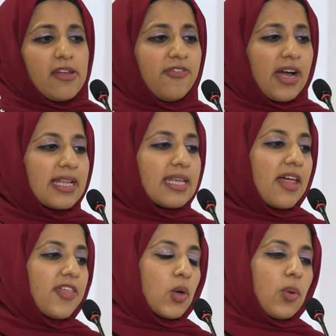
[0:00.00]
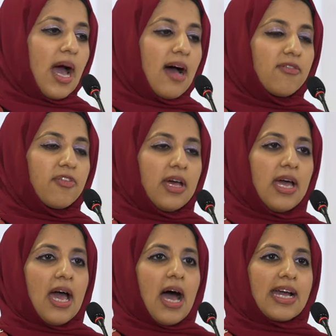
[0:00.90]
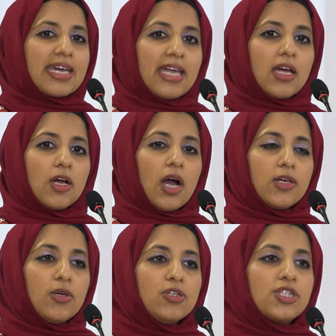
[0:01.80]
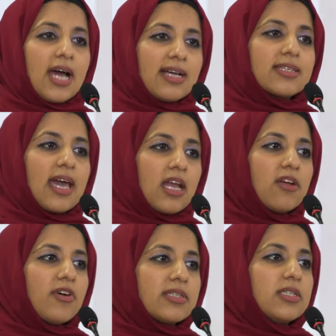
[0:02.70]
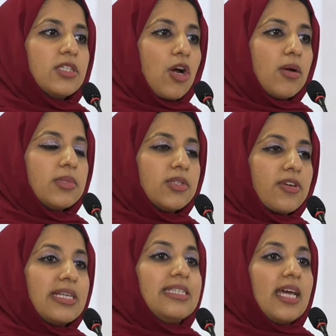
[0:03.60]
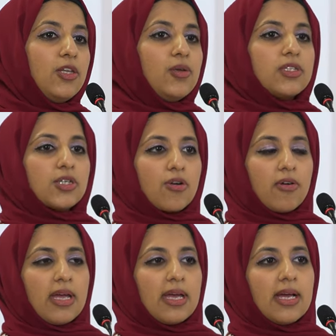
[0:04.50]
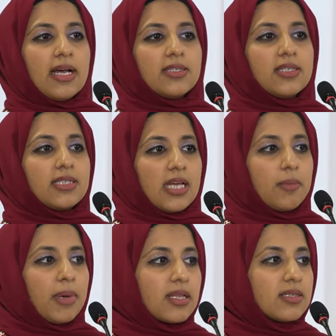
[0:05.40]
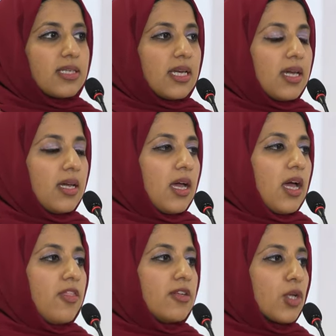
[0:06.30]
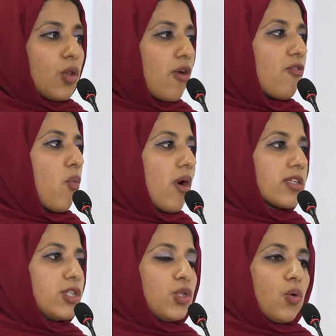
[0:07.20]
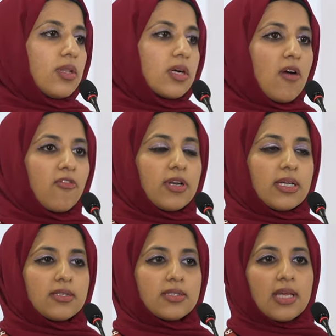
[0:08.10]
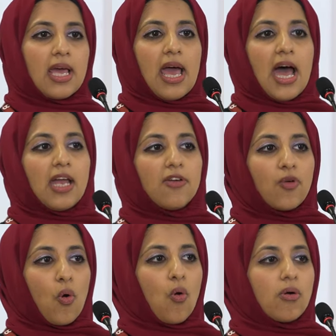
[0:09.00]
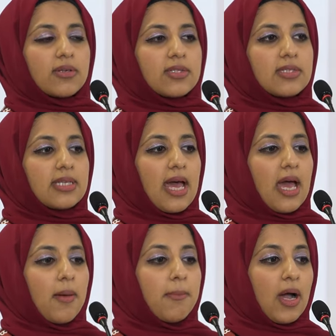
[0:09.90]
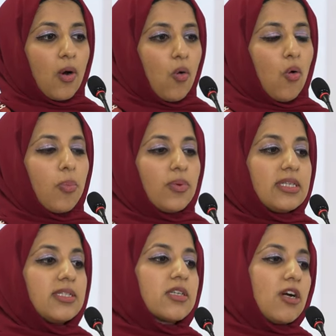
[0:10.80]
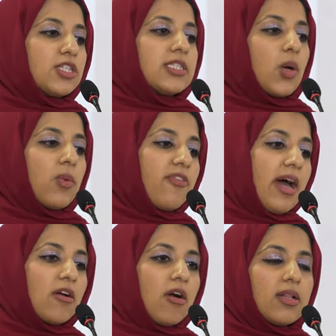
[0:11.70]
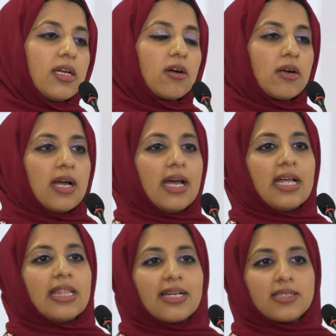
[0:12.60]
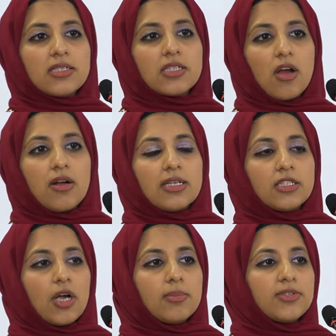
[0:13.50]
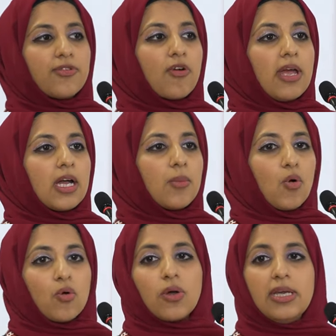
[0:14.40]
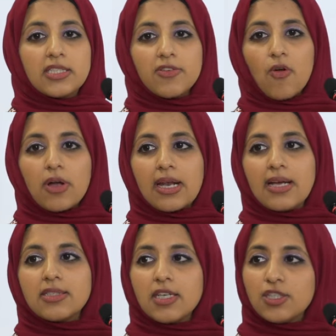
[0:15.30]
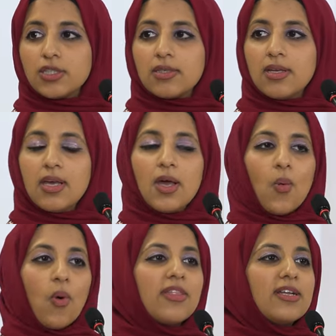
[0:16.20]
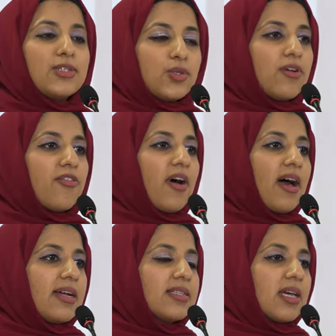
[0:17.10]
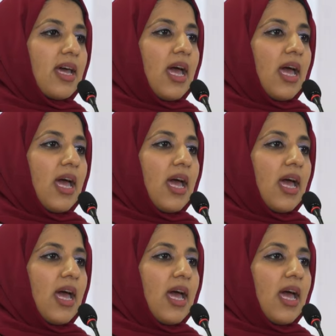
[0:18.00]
Finally, I think we have, again, a huge task ahead of us in terms of continuing to create sustainability. There's a lot of work to do on the governance. And of course, and my hope with the discussions that we've had earlier, lessons learned in terms of creating a more cohesive organization, one that is unified